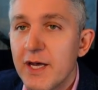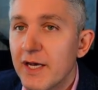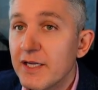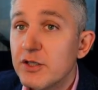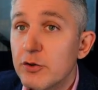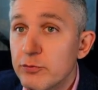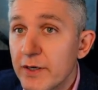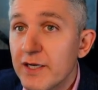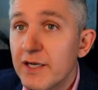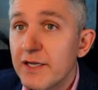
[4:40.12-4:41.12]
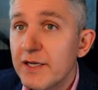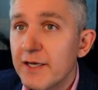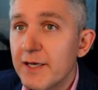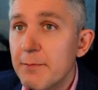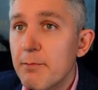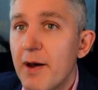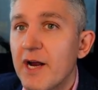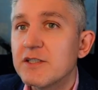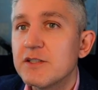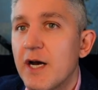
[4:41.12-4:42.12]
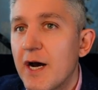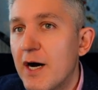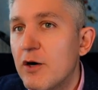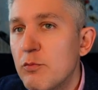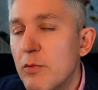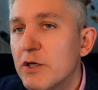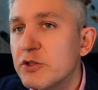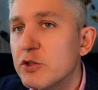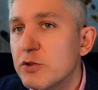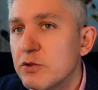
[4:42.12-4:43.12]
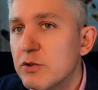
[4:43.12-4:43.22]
It directly impacts how much